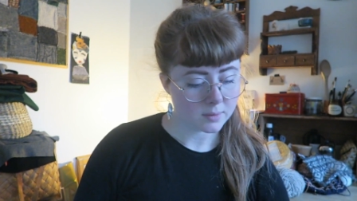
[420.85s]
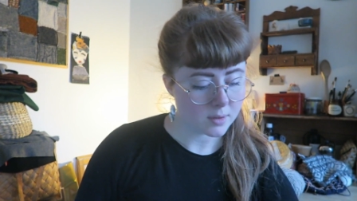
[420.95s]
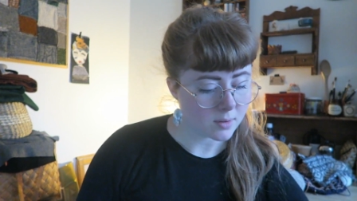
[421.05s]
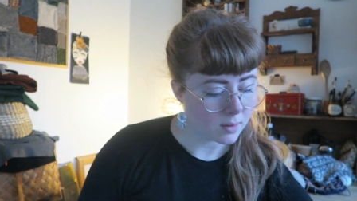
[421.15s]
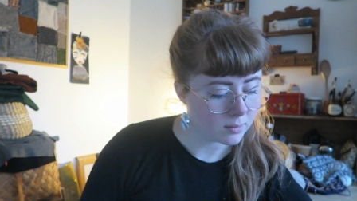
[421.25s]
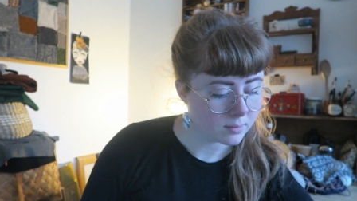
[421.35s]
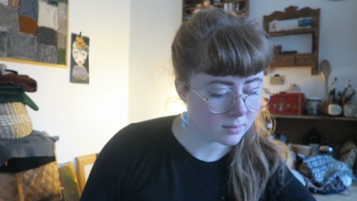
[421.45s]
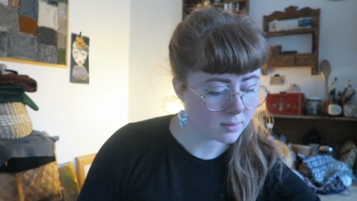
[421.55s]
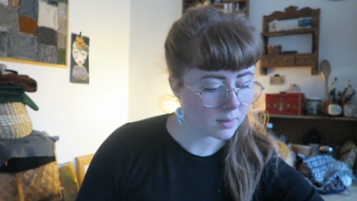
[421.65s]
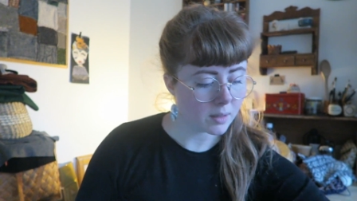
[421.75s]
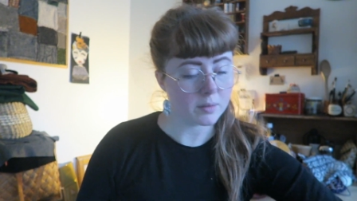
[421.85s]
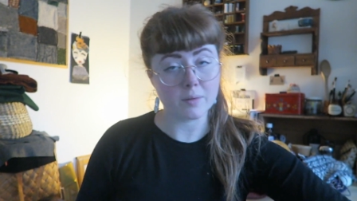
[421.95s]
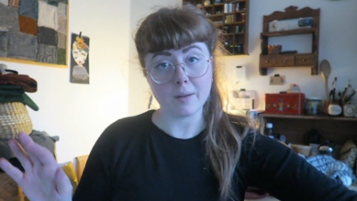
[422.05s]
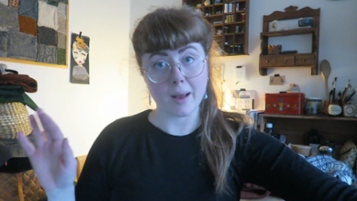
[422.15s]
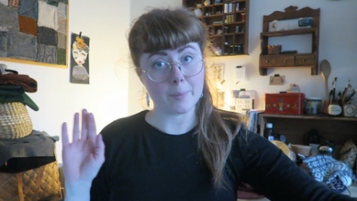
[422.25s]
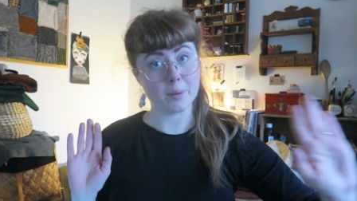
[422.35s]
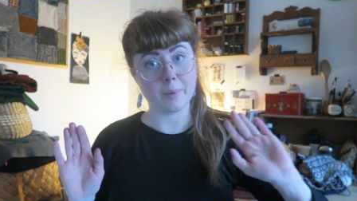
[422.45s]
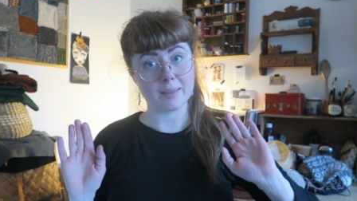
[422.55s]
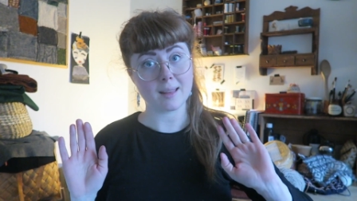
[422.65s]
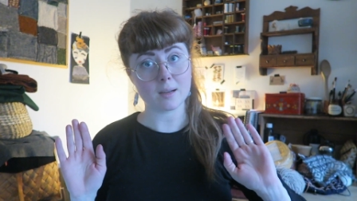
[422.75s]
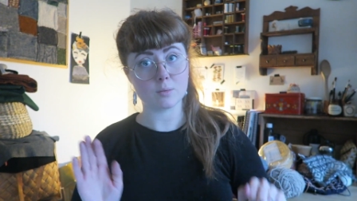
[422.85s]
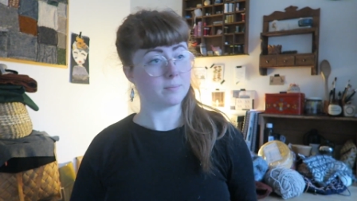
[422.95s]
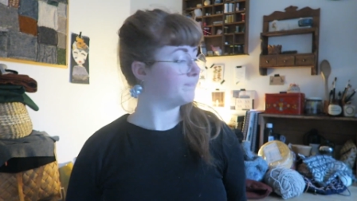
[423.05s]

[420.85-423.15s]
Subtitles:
so I was very happy about that,